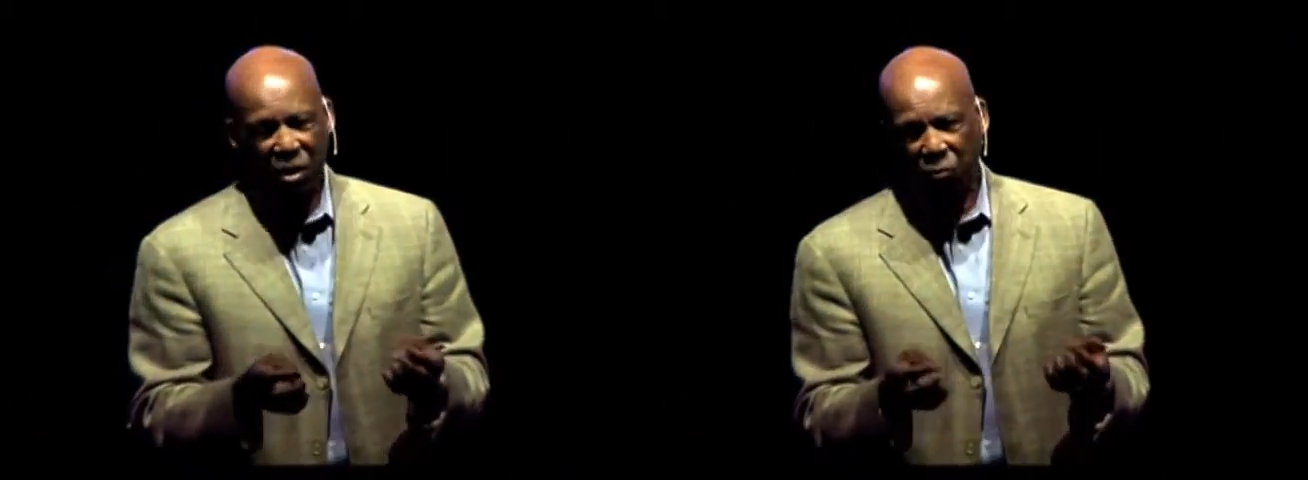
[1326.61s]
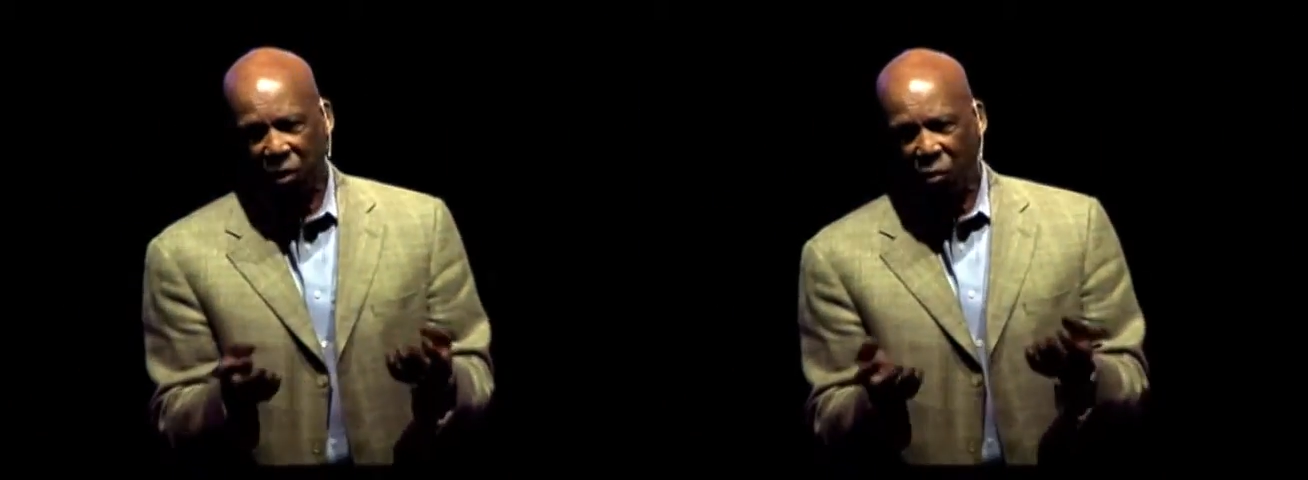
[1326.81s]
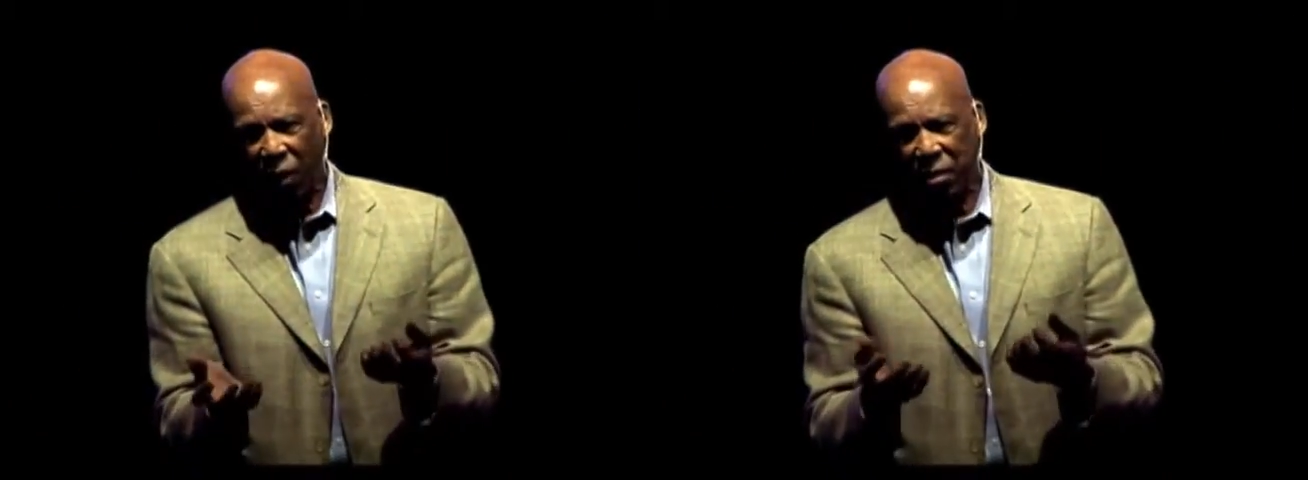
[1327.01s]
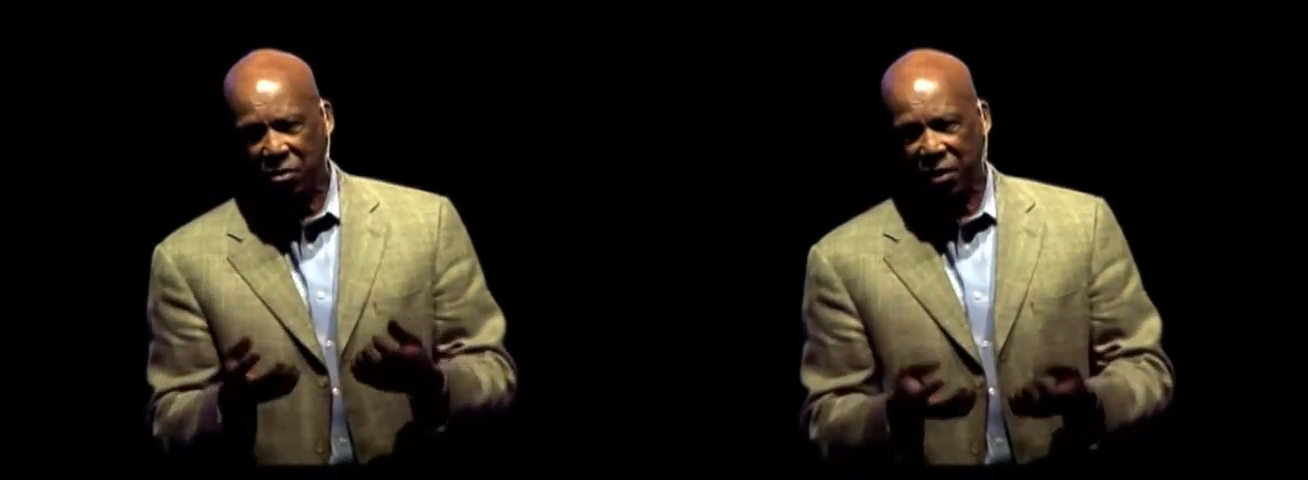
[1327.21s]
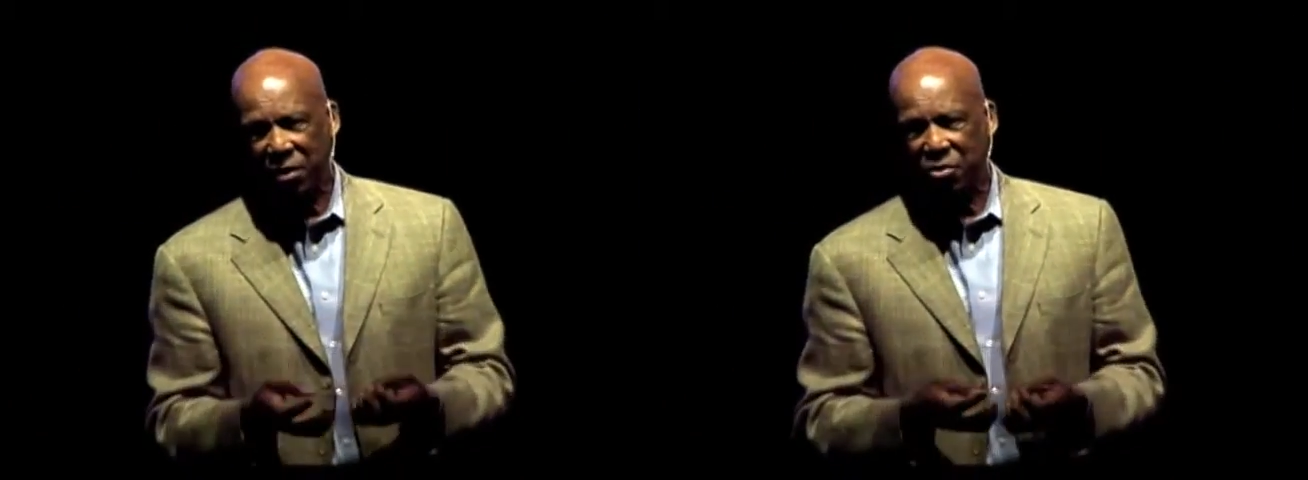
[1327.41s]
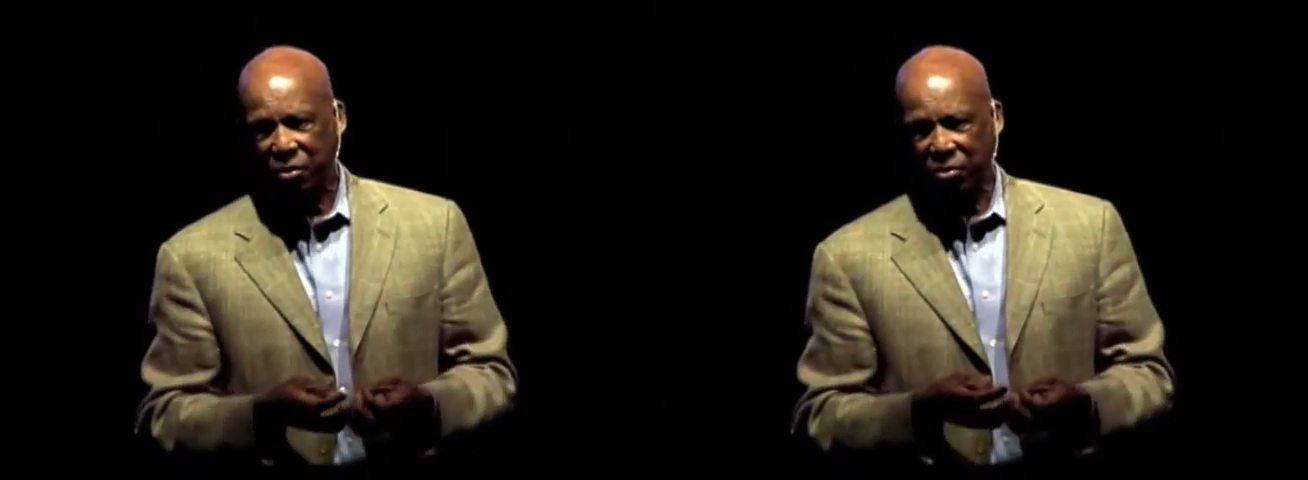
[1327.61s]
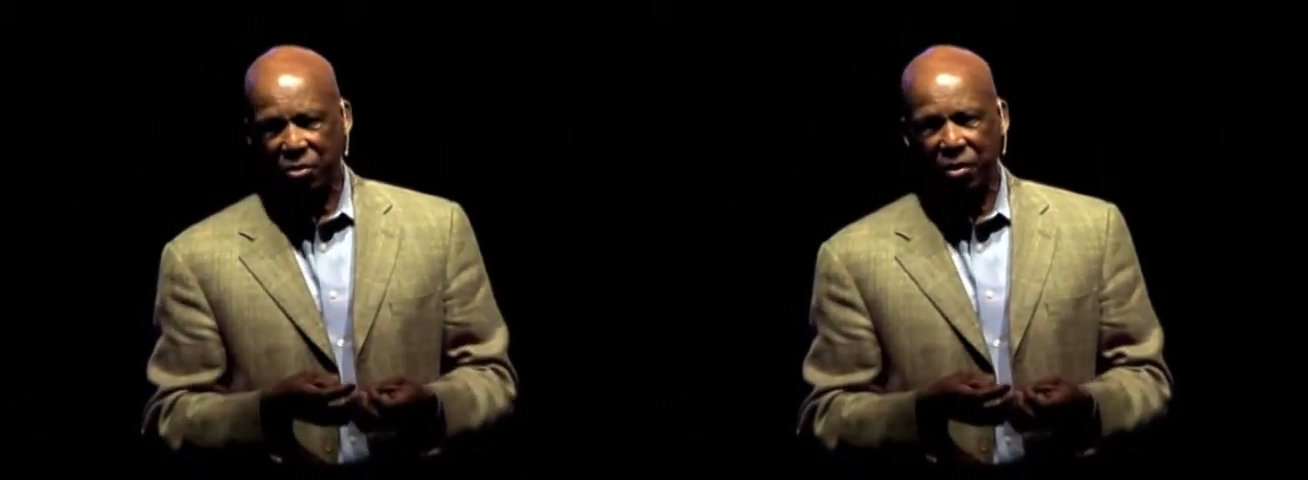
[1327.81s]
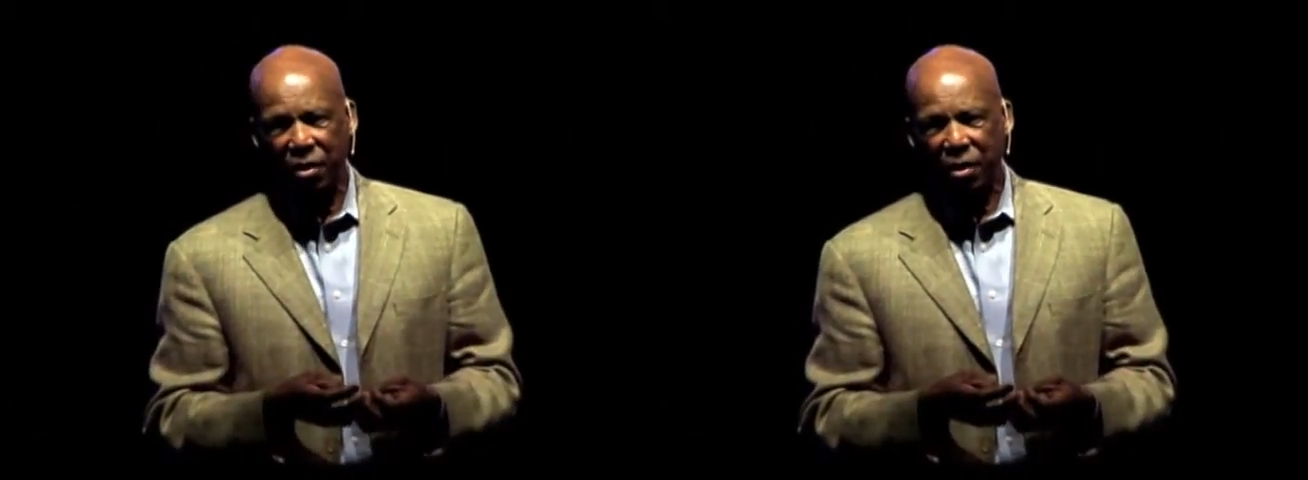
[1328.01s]
requires diligence
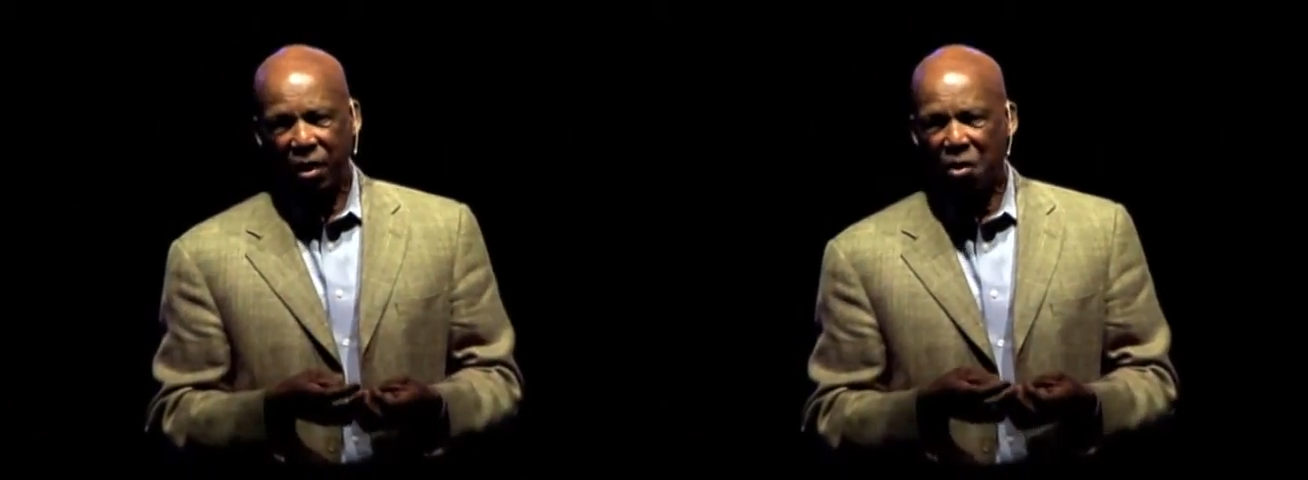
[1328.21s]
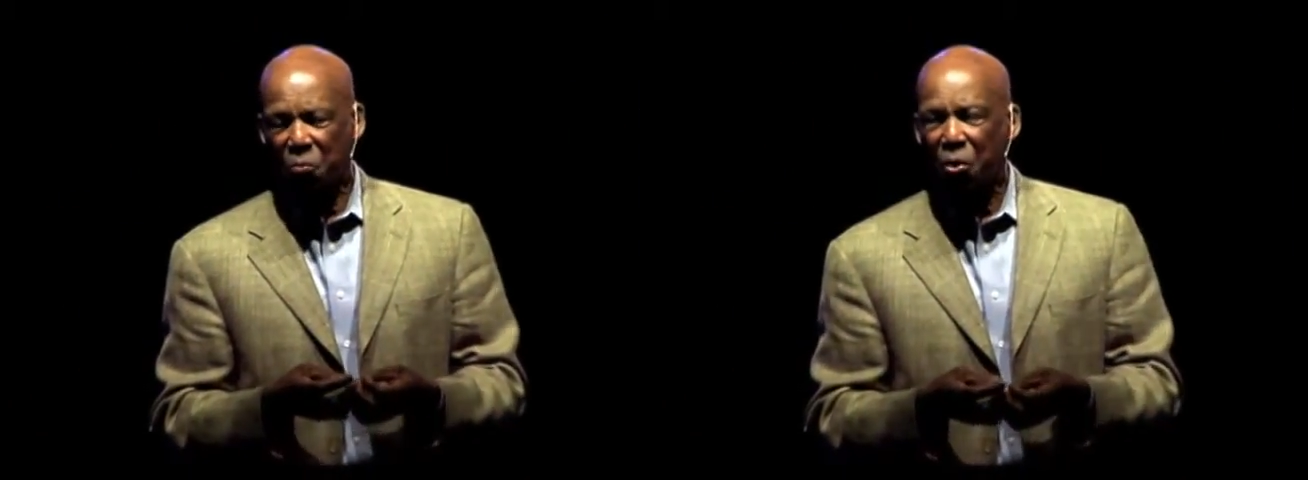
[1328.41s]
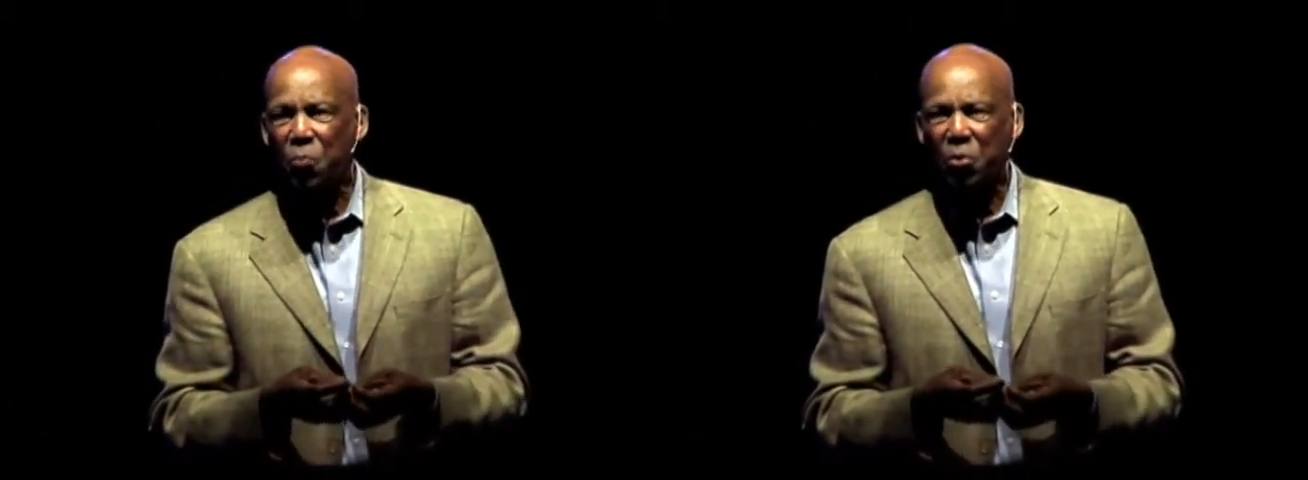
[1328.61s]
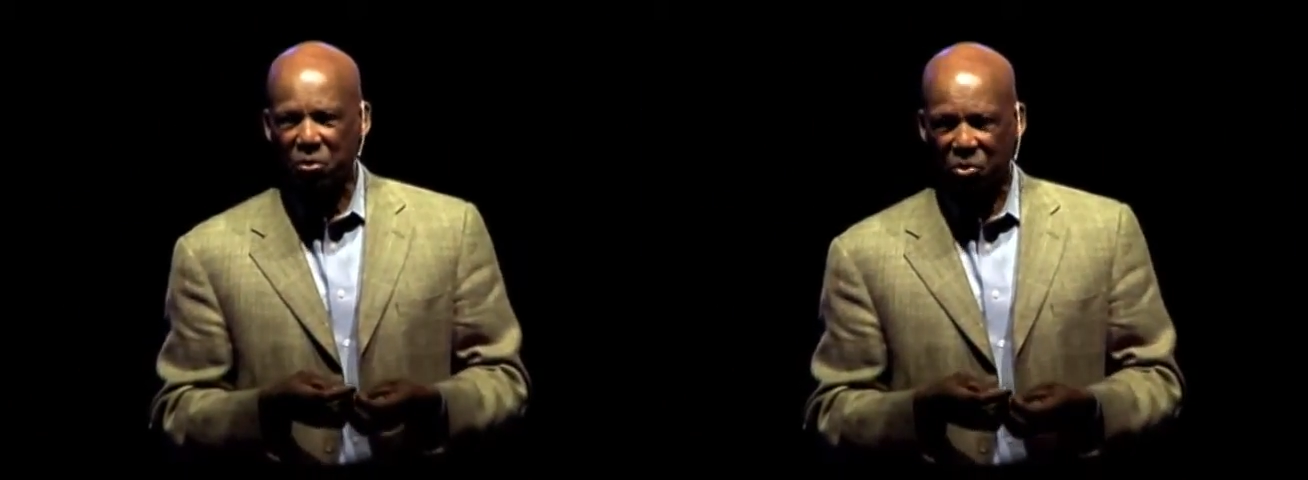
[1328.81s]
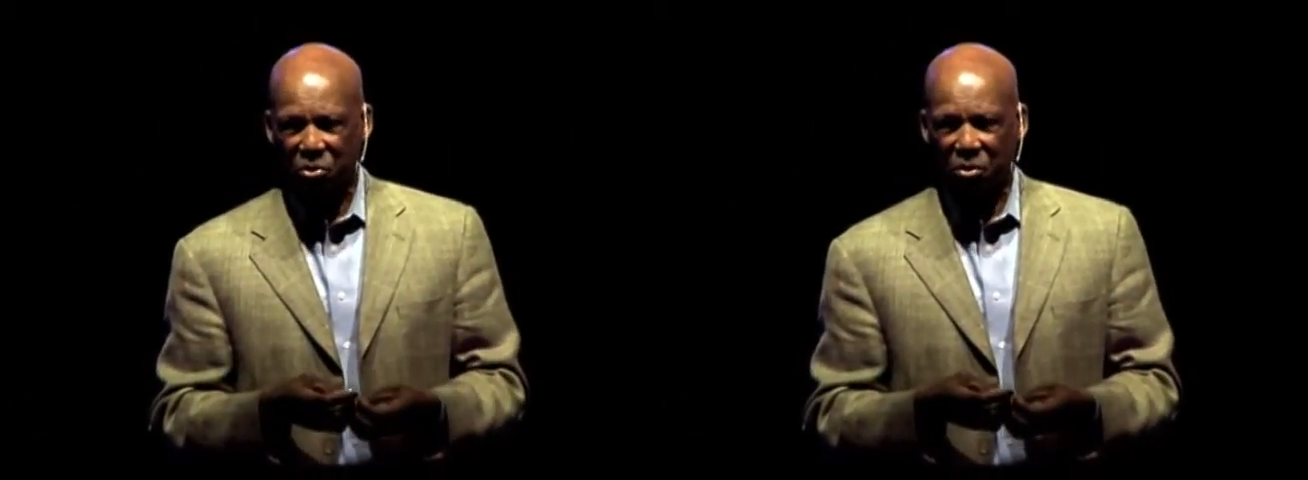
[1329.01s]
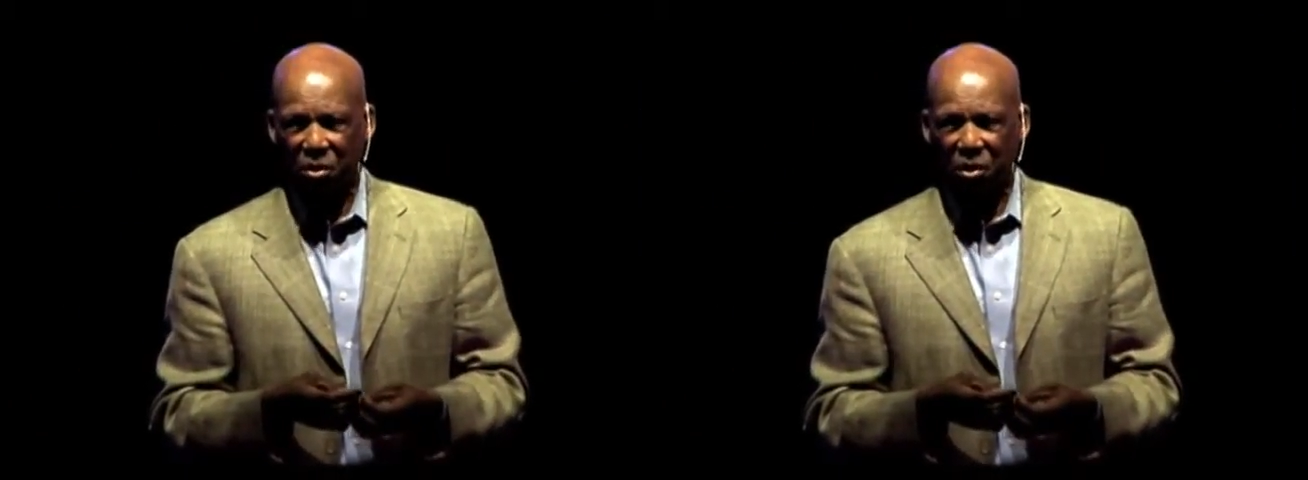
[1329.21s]
and purpose.